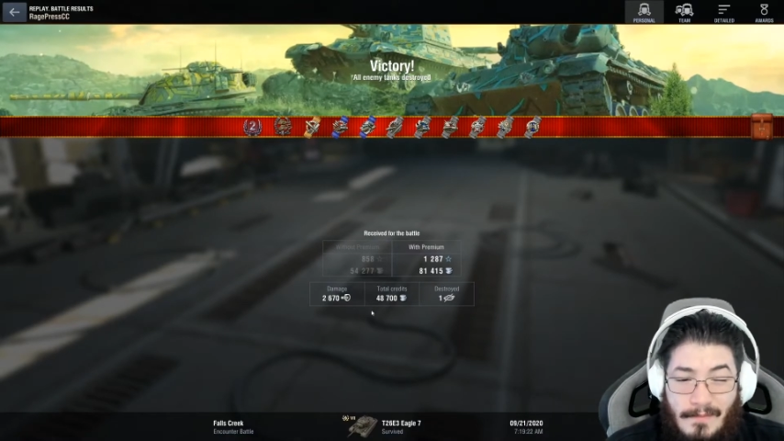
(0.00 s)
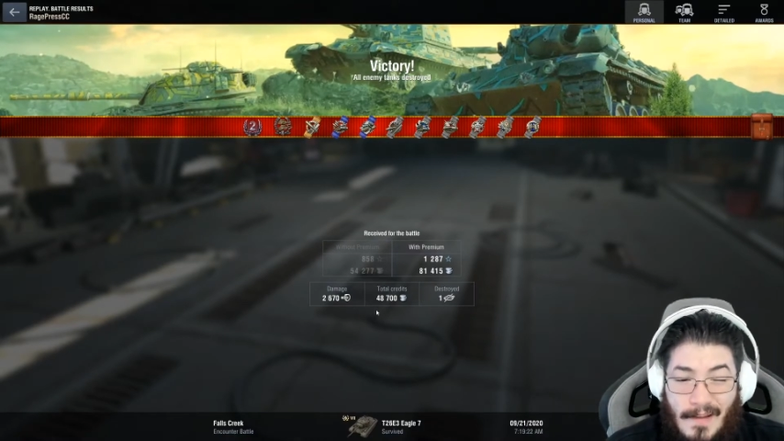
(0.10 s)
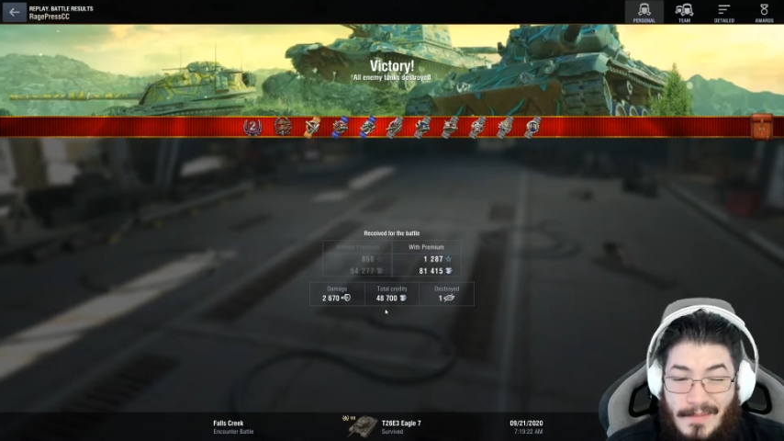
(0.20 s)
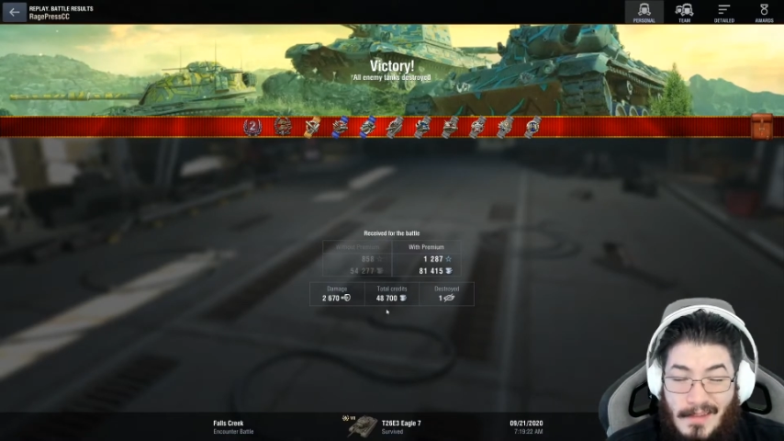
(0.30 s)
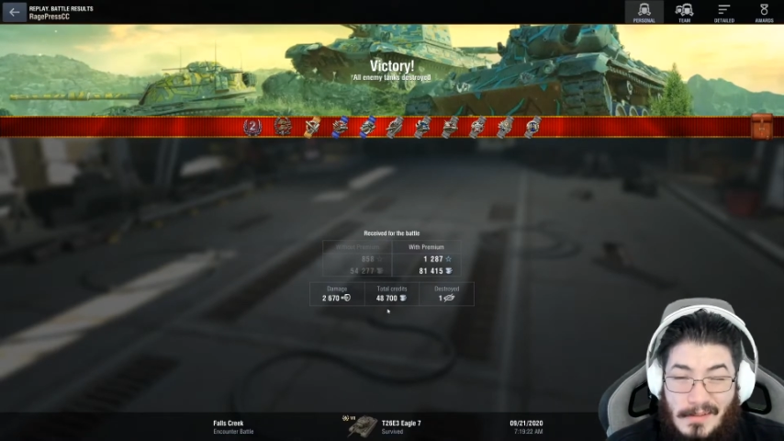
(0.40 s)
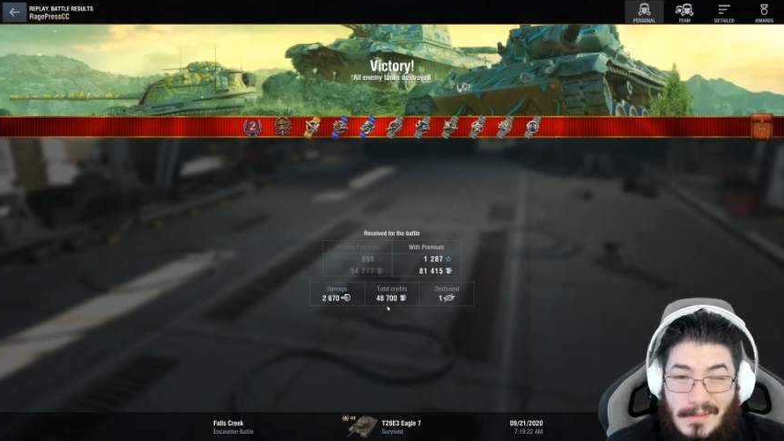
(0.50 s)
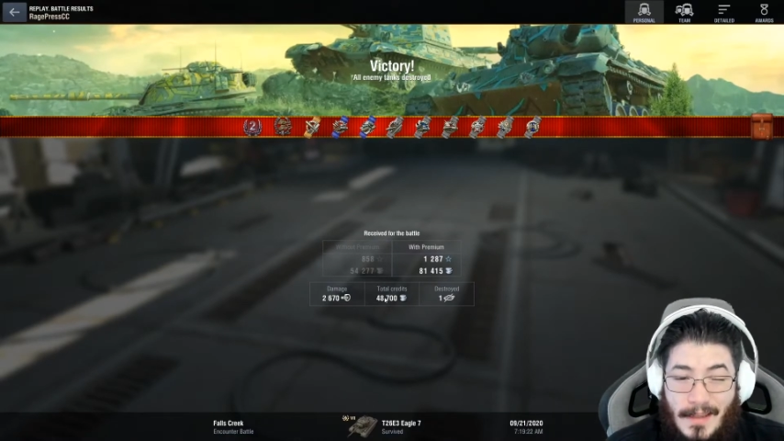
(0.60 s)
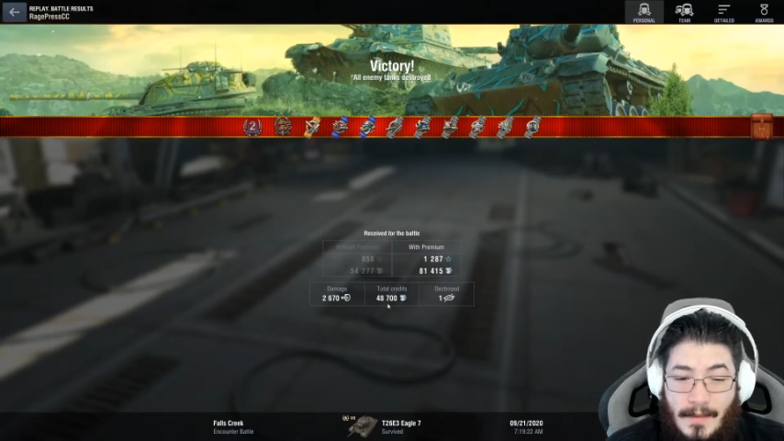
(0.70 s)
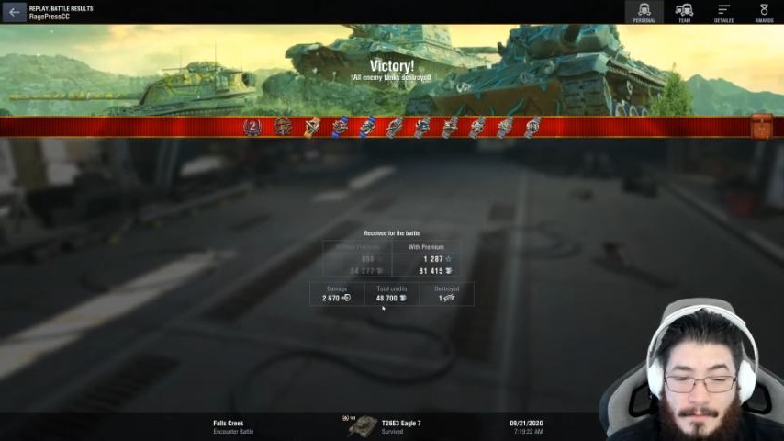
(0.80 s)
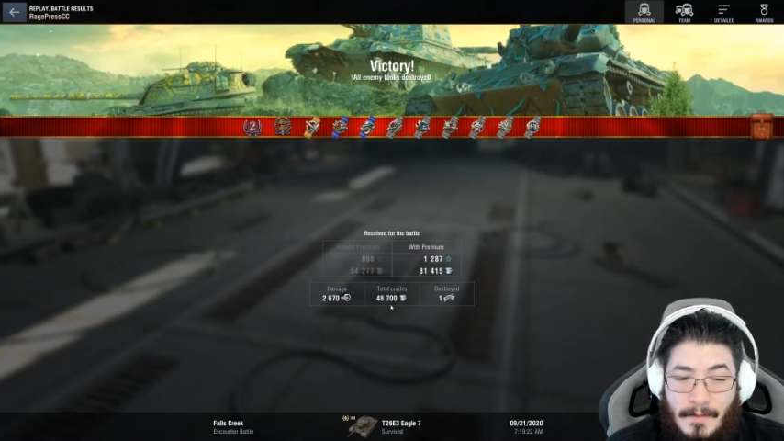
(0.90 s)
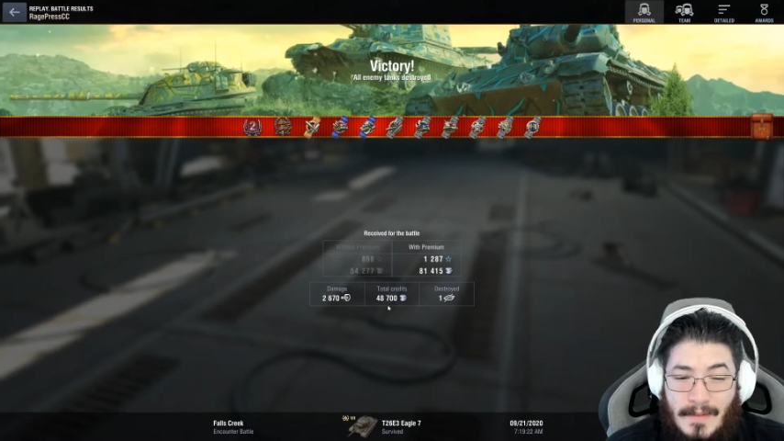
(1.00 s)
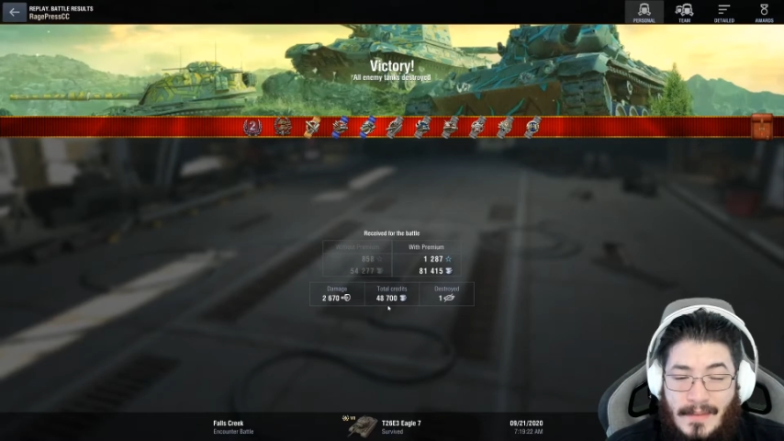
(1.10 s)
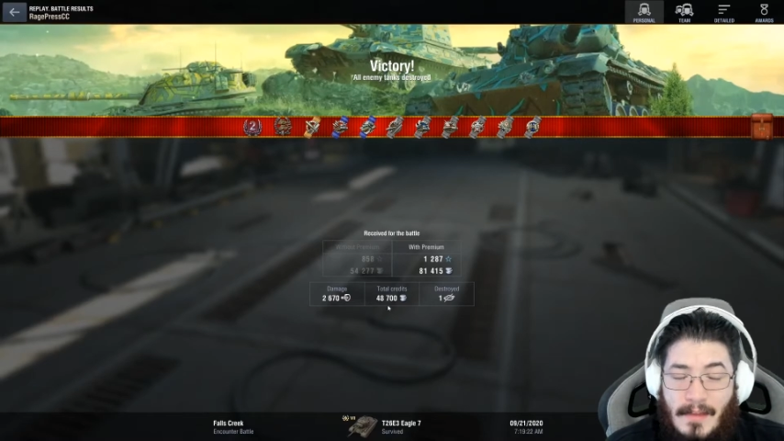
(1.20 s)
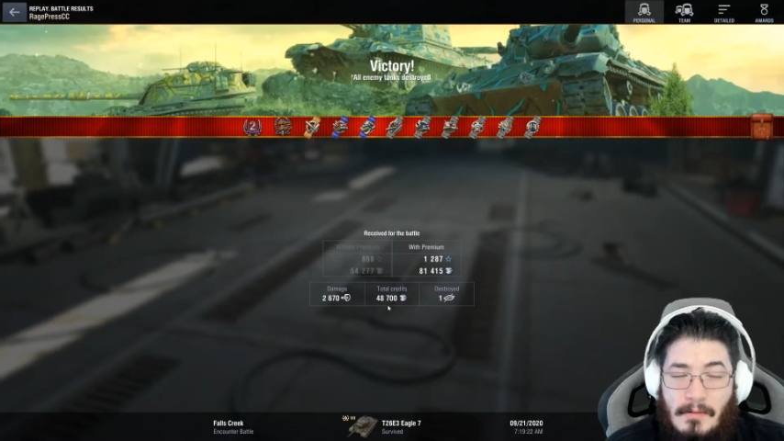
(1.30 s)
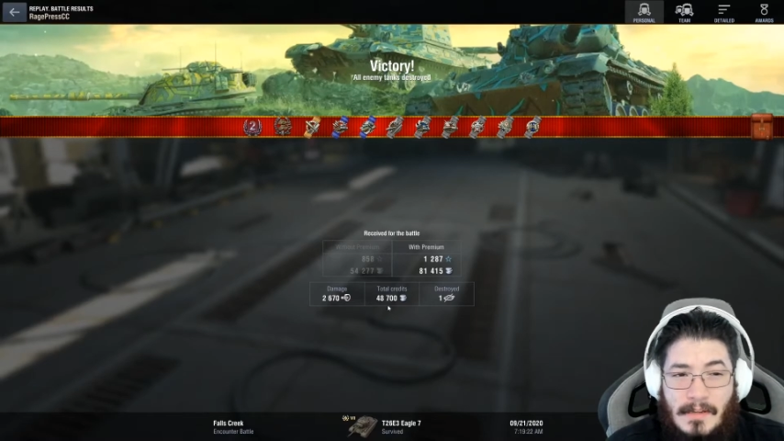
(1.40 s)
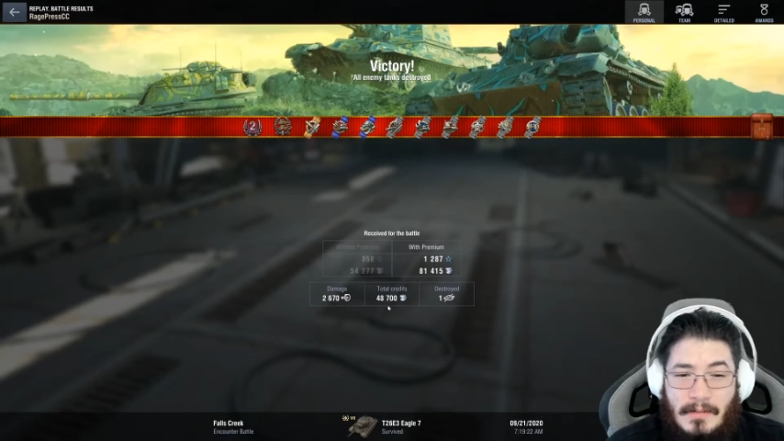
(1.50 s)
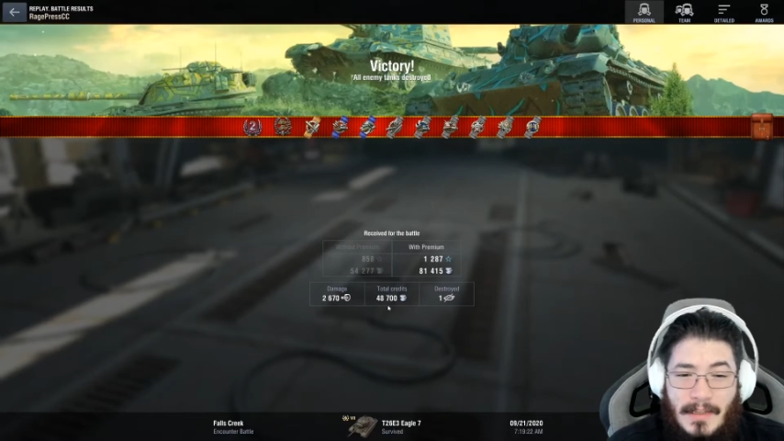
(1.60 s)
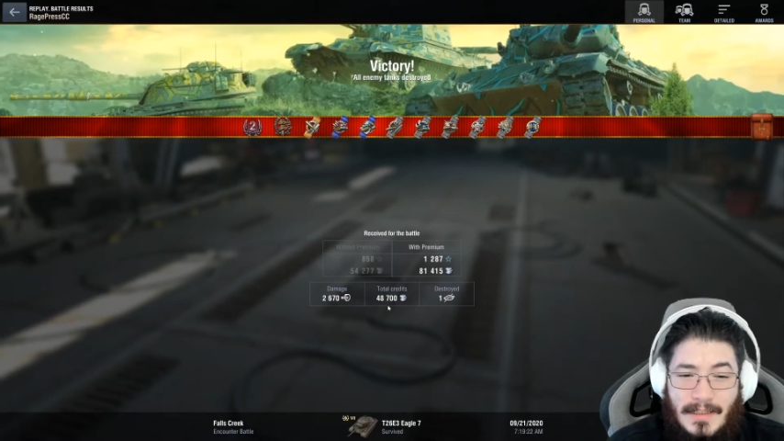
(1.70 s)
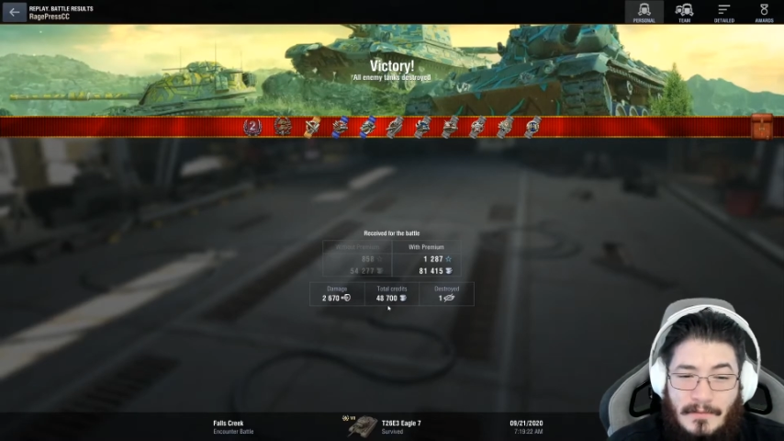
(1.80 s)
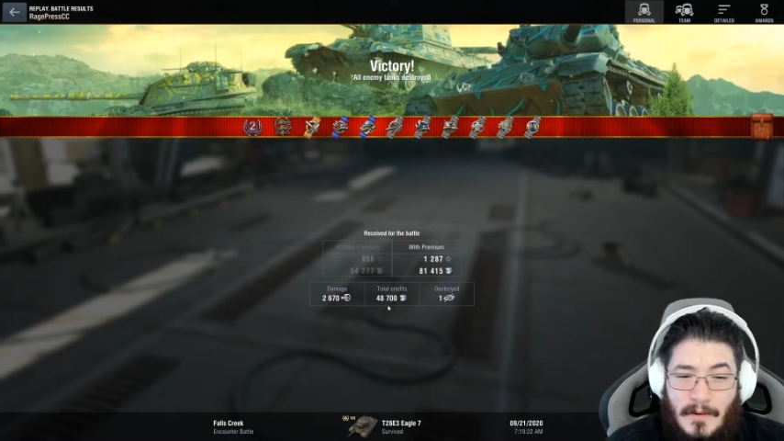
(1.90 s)
50,000
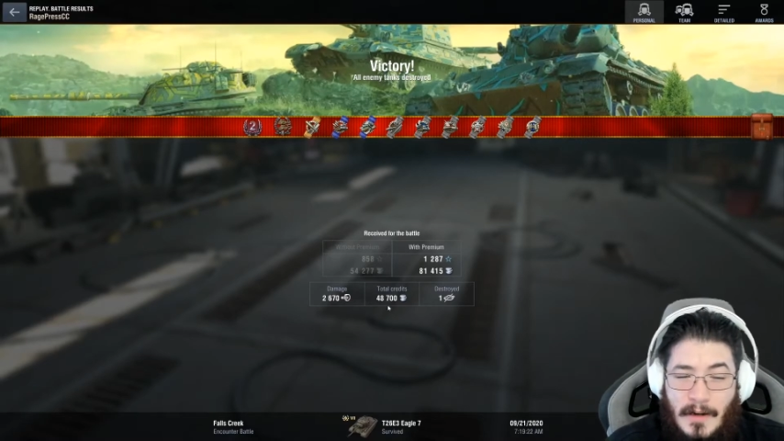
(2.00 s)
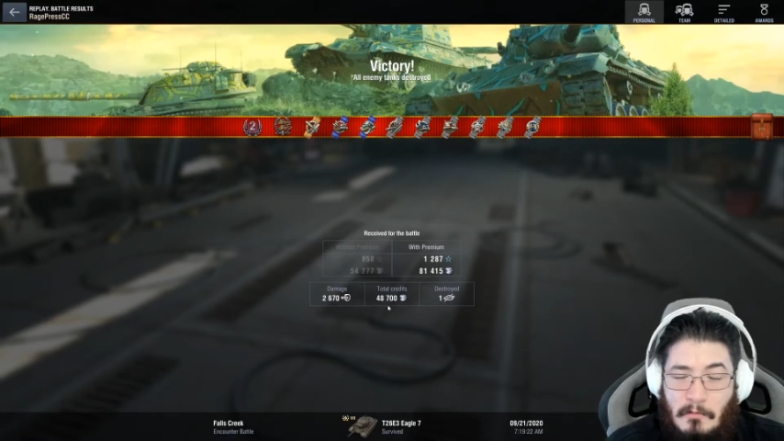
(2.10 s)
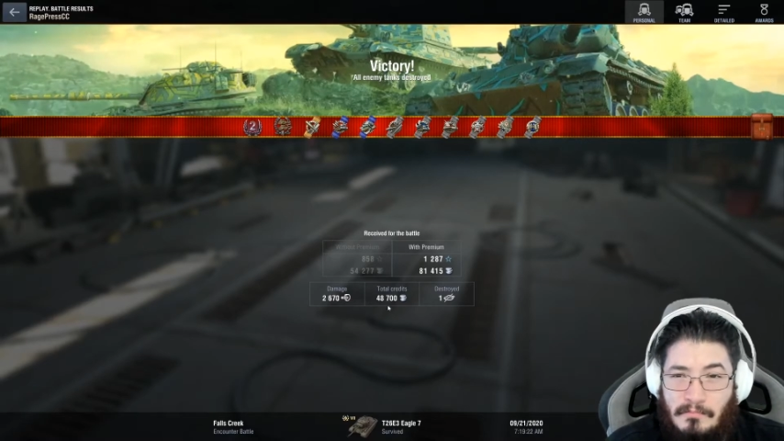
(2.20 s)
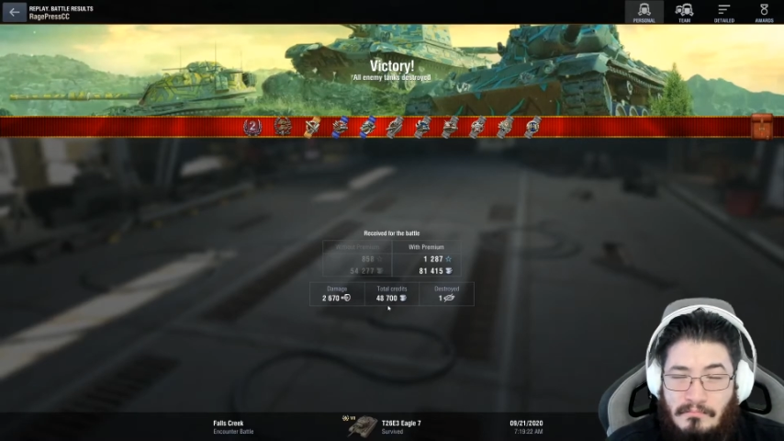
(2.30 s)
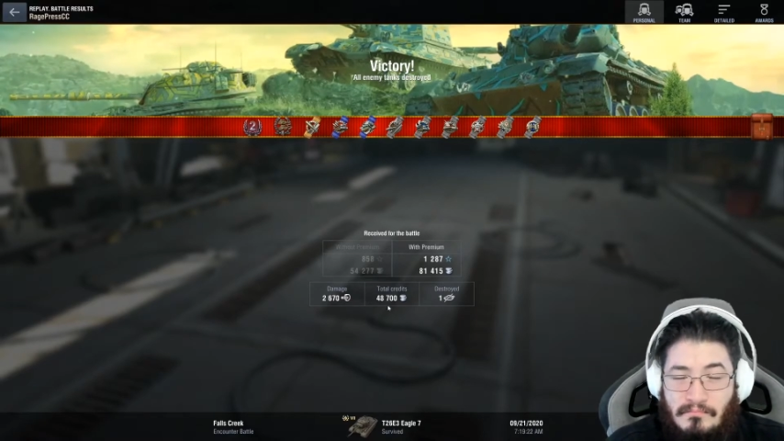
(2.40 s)
credits for a